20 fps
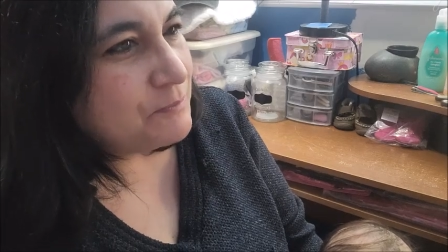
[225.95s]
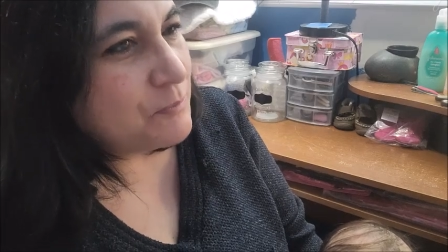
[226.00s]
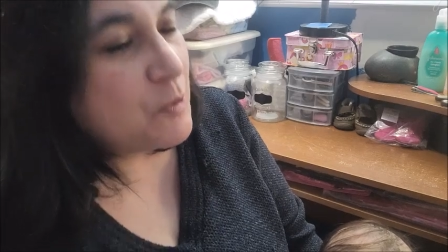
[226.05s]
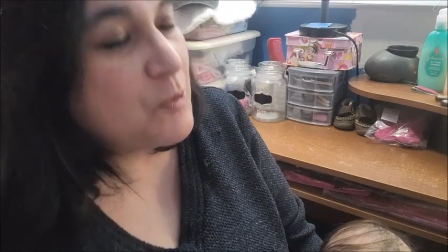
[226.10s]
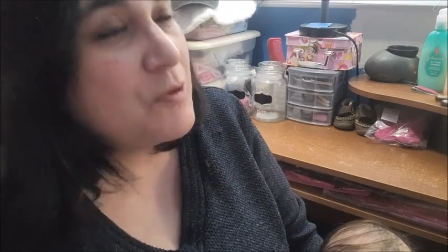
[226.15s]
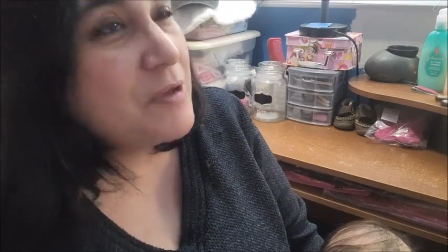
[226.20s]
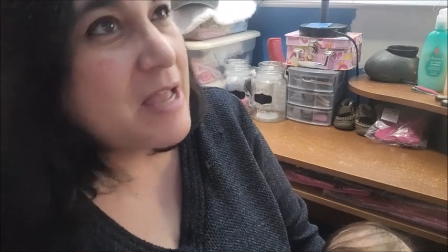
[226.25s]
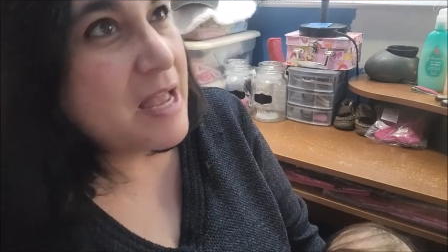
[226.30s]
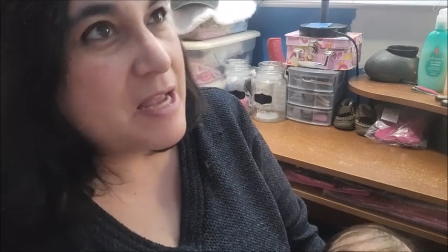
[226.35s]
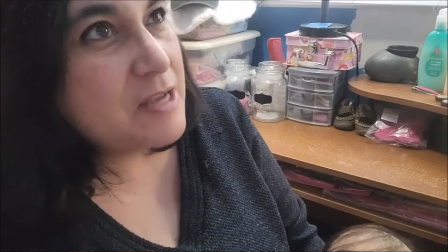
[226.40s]

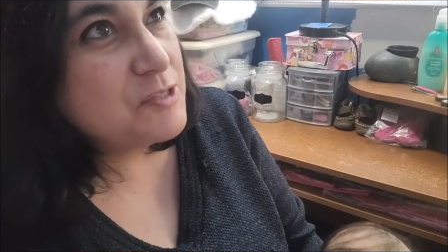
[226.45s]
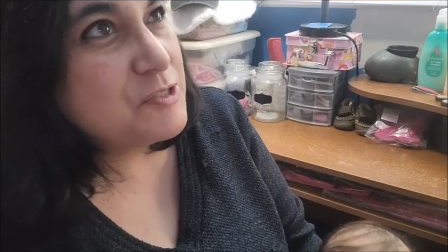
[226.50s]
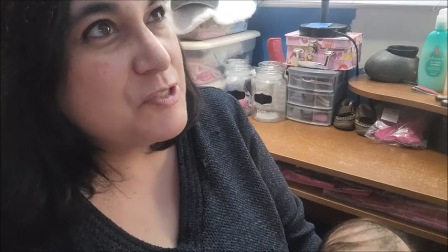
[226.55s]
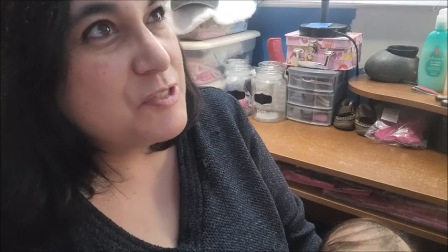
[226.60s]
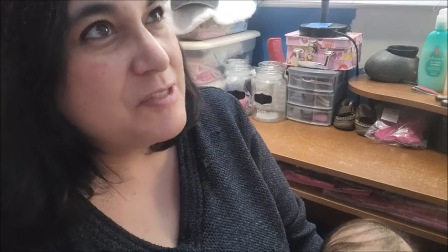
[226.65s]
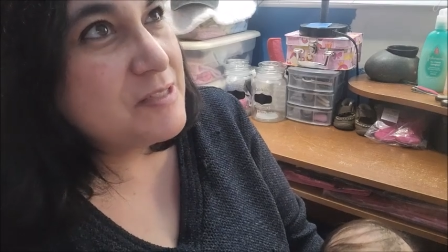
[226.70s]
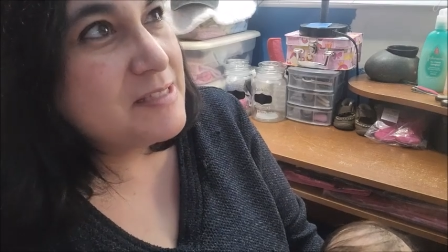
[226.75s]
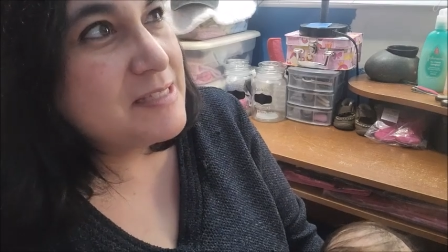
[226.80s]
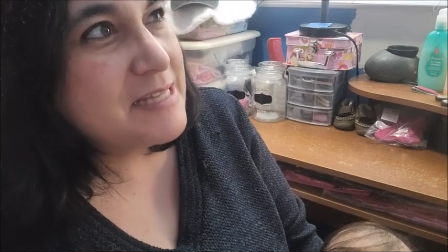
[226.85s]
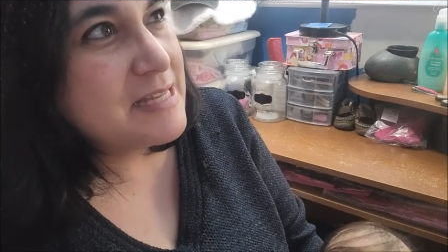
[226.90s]
okay, I
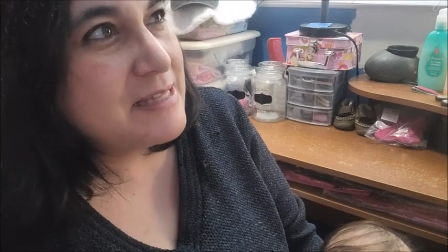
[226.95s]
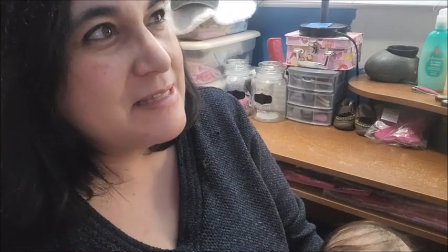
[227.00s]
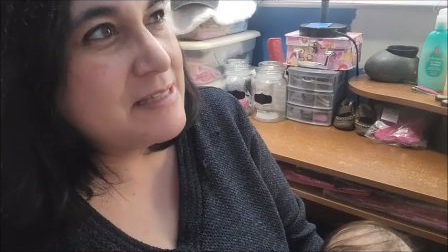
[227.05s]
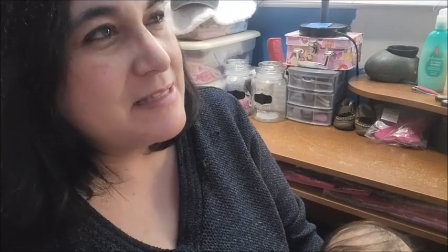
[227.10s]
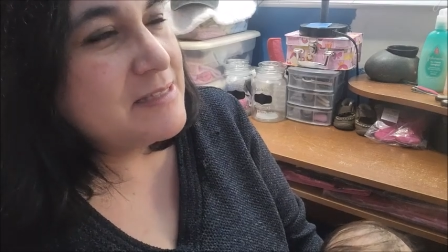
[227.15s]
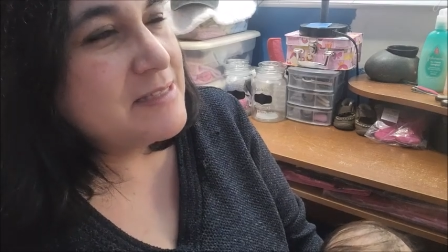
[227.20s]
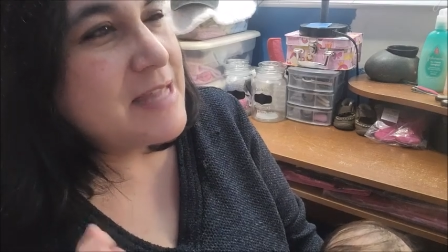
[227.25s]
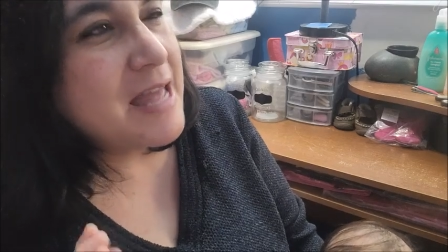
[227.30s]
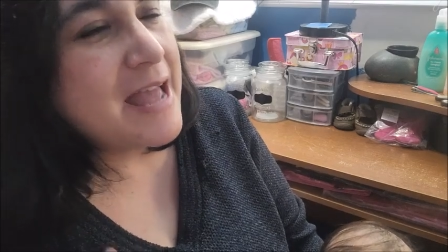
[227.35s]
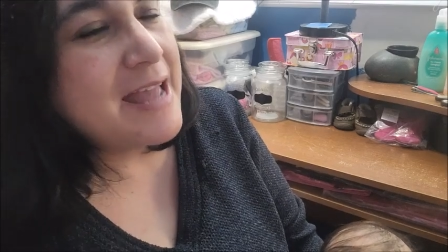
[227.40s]
shouldn't say
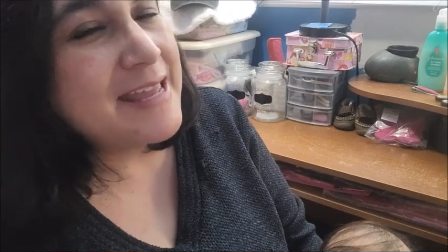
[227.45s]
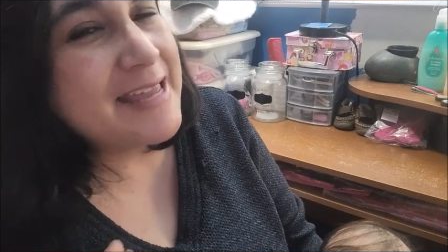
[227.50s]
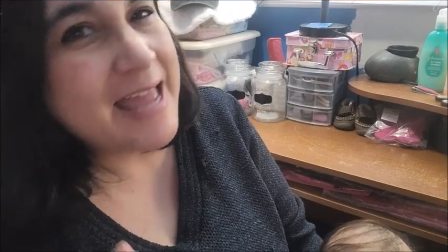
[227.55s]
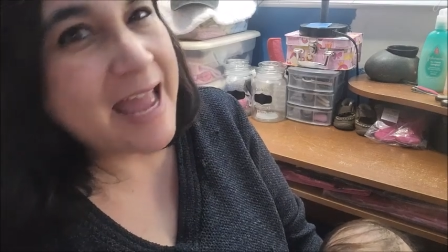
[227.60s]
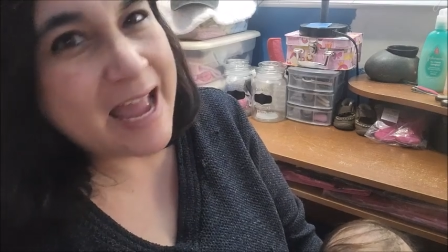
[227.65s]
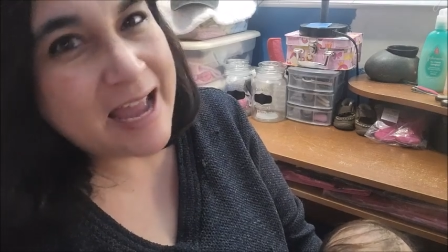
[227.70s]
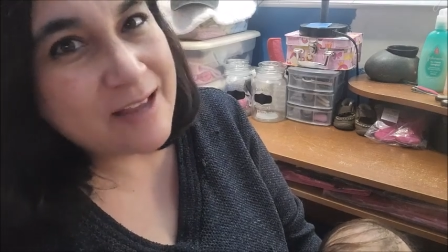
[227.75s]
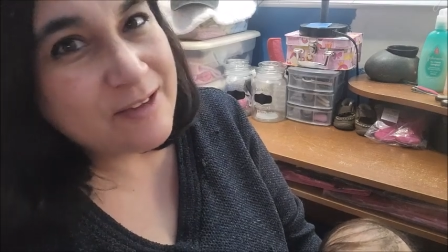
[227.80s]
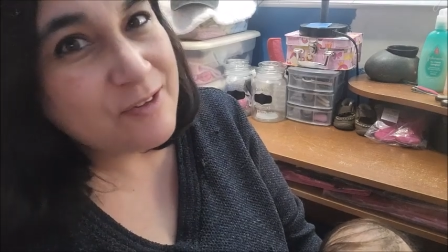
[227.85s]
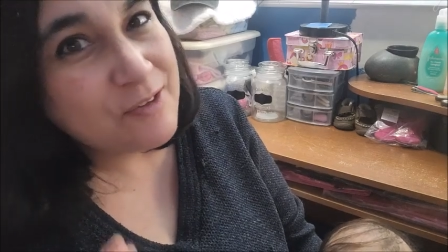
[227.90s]
this. I
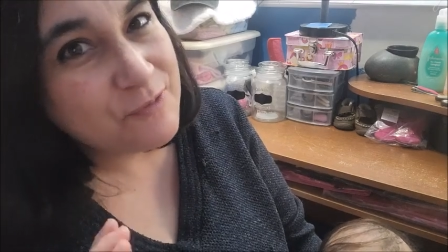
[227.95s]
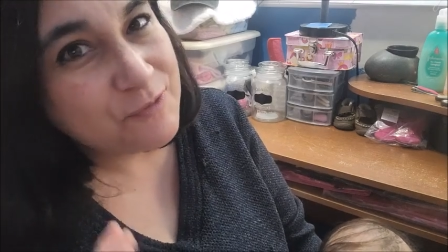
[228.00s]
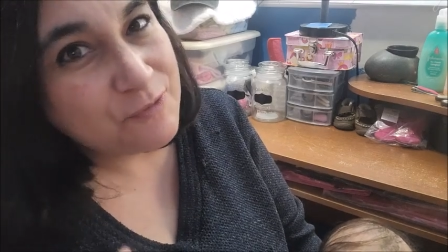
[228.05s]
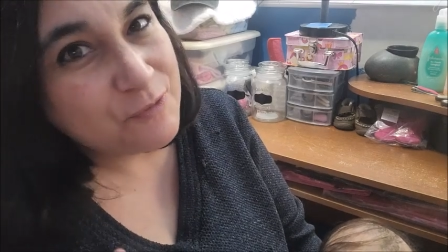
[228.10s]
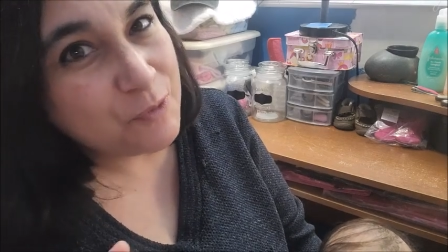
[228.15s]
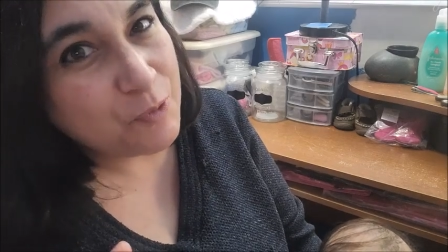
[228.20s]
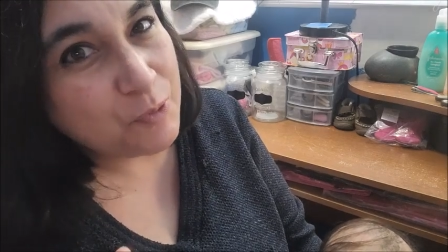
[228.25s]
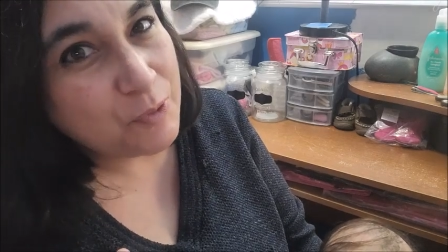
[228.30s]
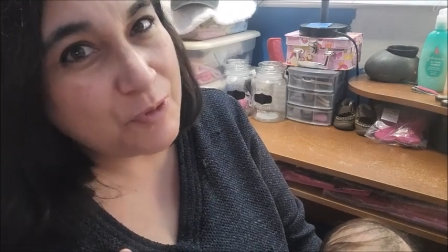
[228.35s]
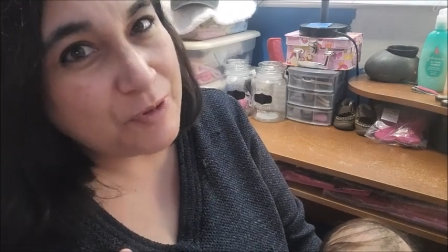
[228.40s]
can
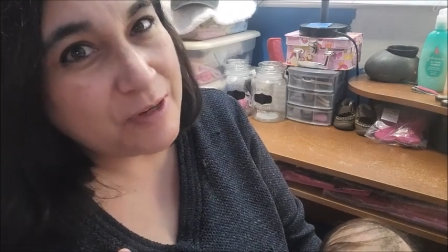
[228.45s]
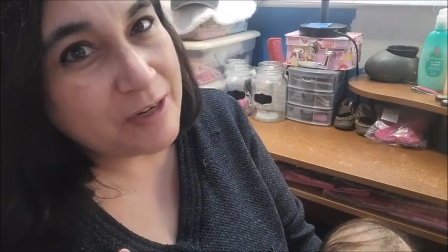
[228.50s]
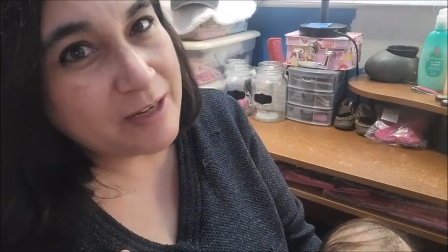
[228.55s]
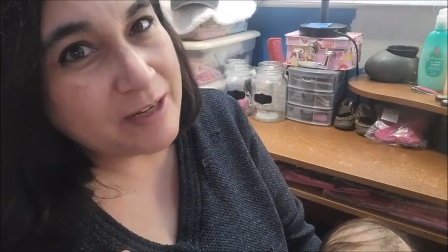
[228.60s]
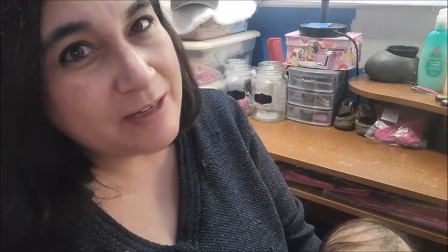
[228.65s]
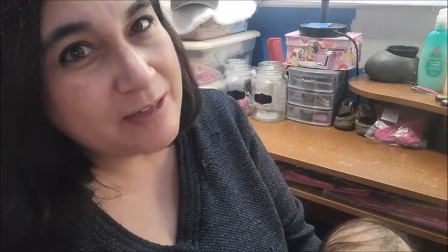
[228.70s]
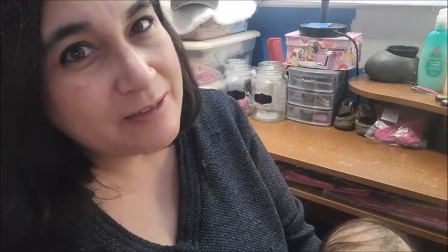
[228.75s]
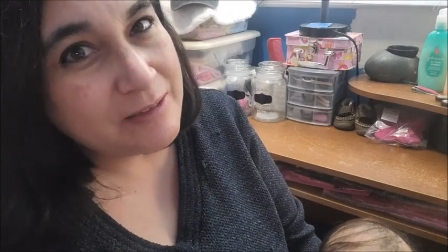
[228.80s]
afford